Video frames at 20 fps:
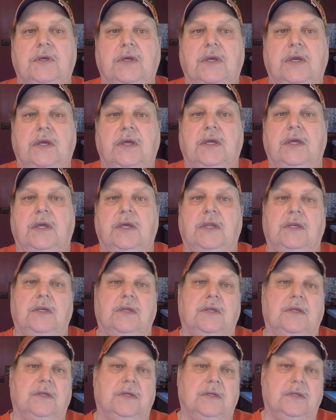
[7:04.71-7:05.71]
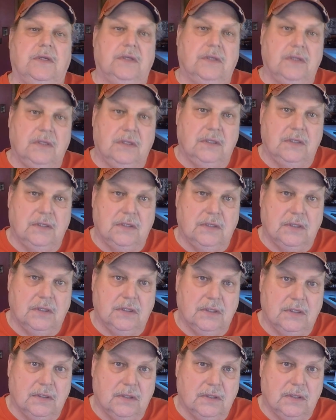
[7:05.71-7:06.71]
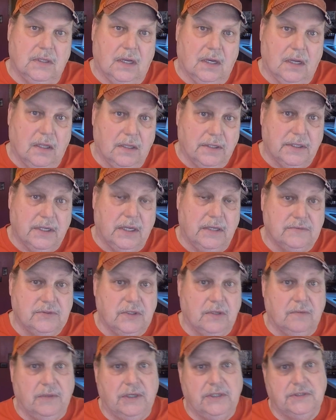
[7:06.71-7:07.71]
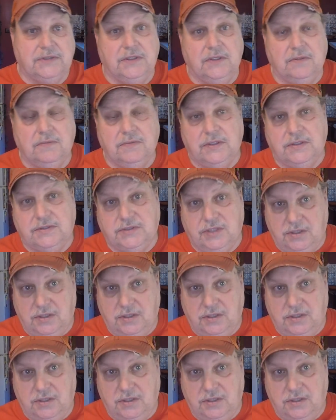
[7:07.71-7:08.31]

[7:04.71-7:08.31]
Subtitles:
And a lot of times it'll make something that's